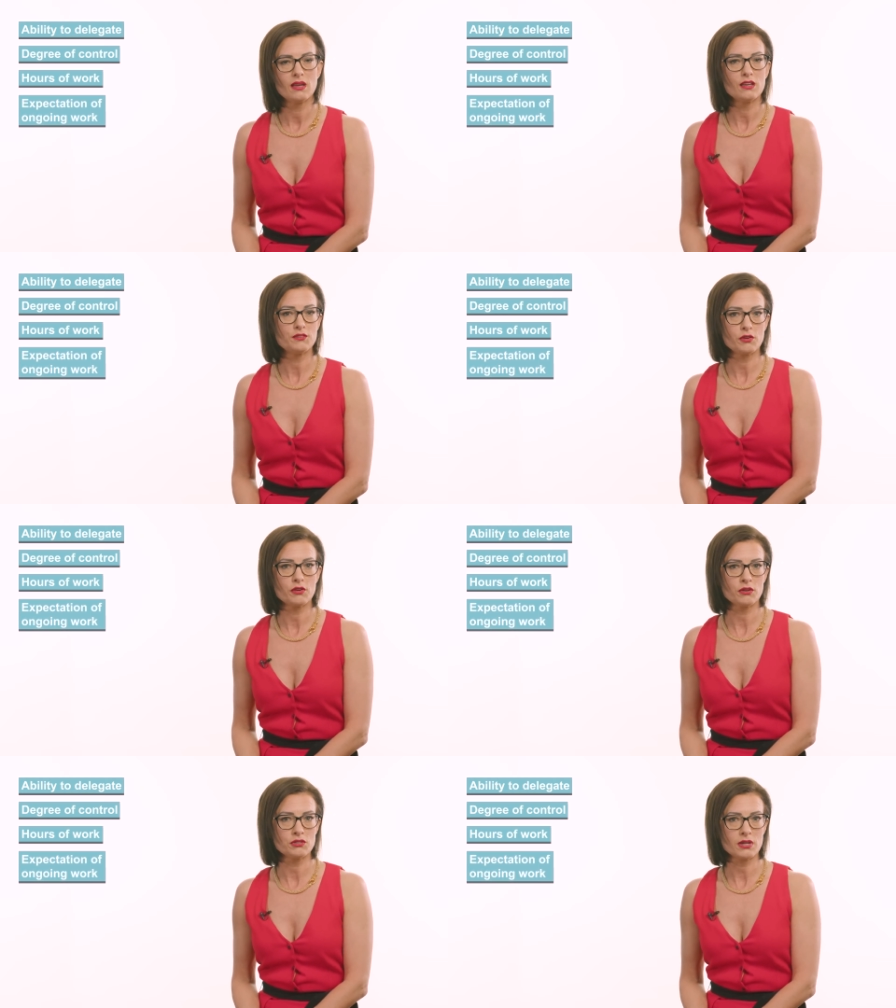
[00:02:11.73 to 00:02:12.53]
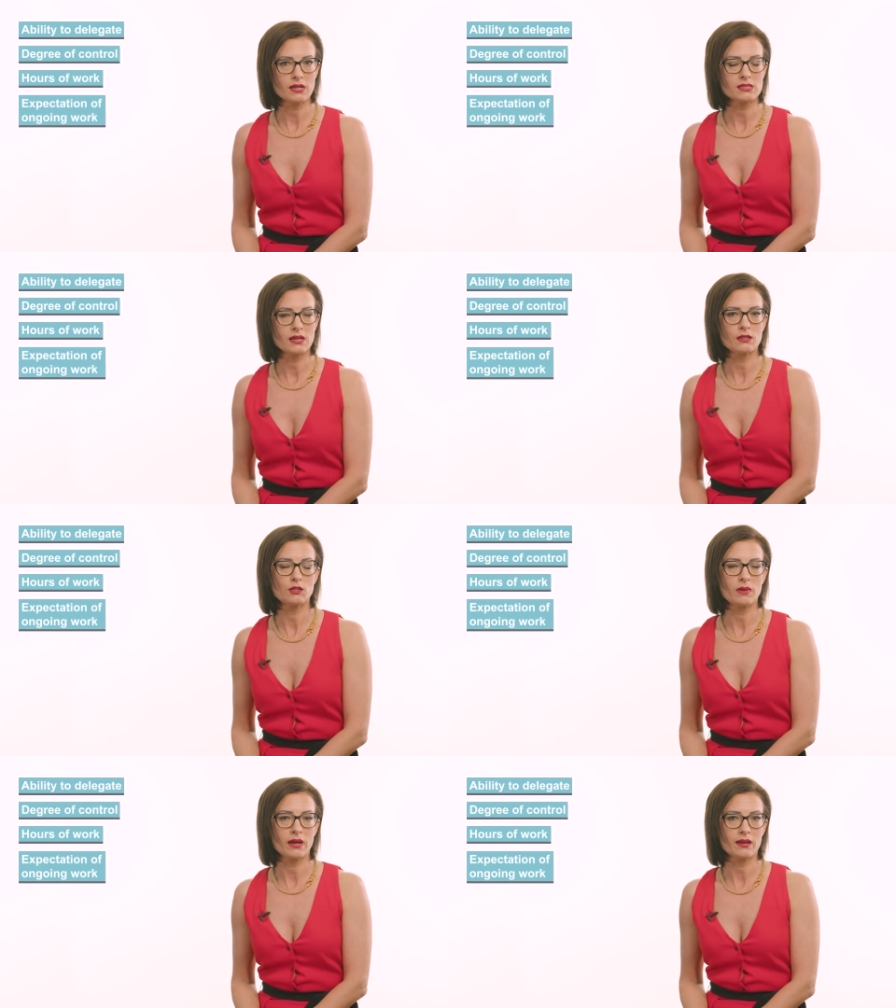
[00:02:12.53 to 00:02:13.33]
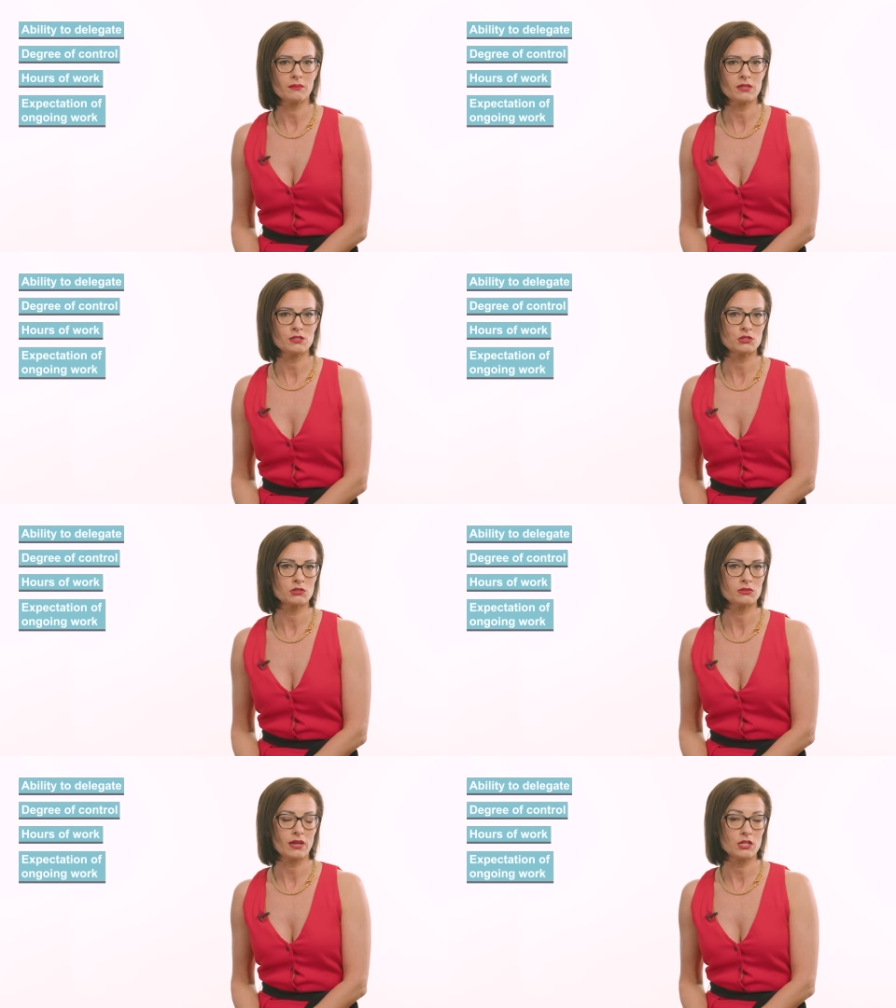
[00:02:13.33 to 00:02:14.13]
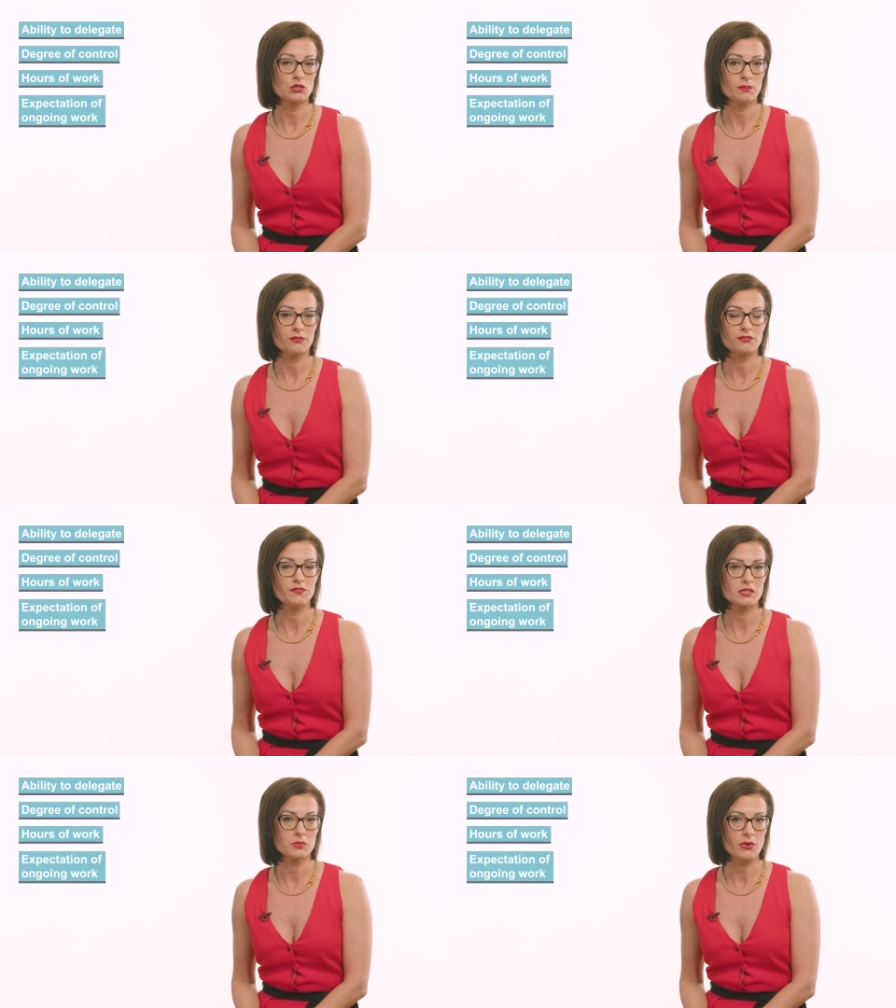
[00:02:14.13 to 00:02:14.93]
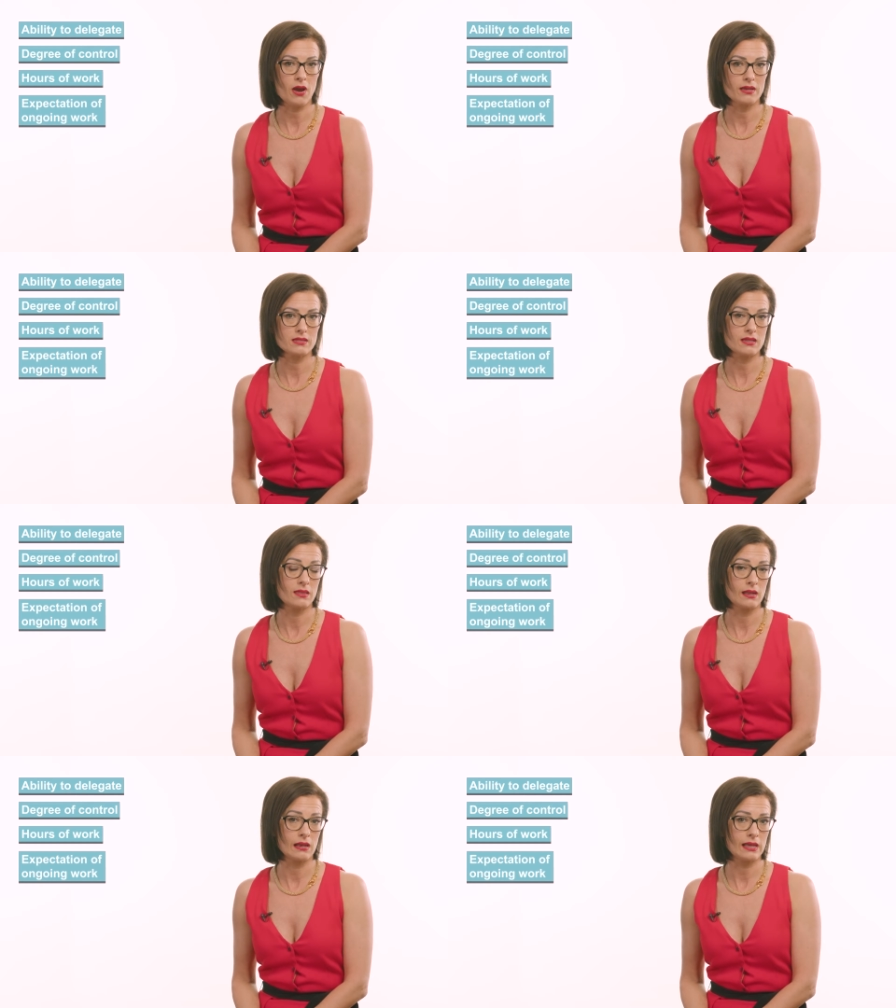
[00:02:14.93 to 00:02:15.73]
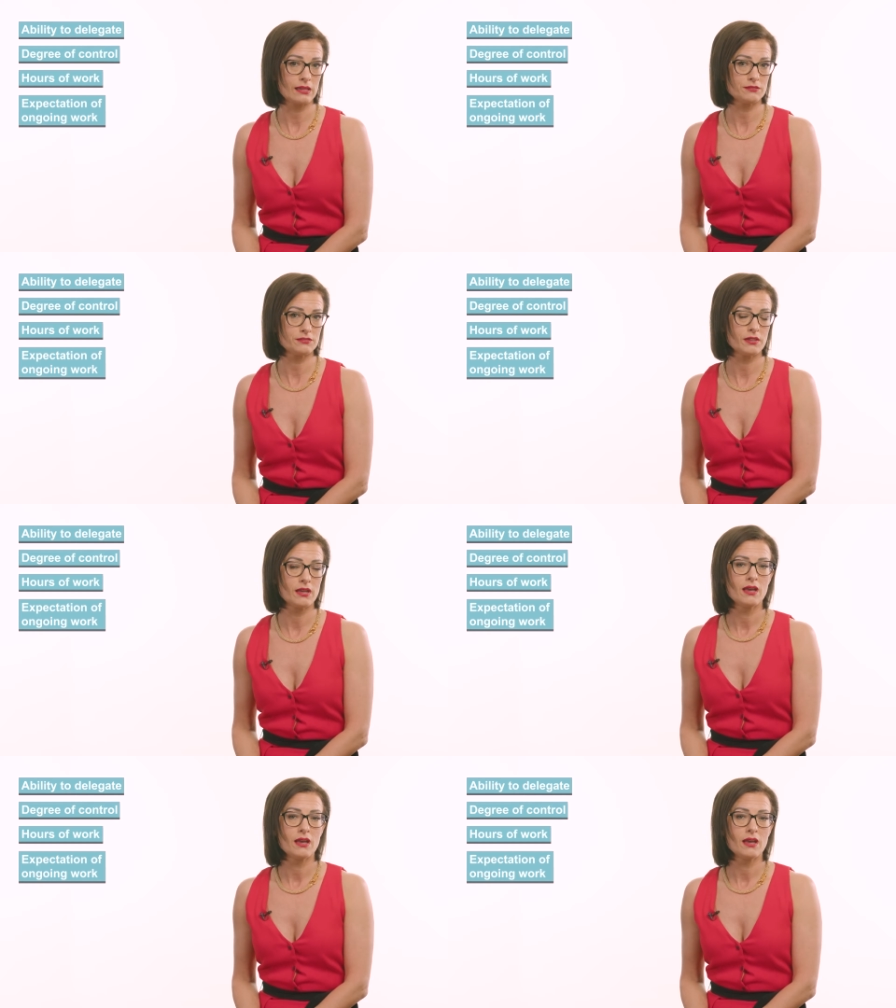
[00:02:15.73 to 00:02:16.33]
If you're a contractor, you might come in, do a job for a fixed price and then leave.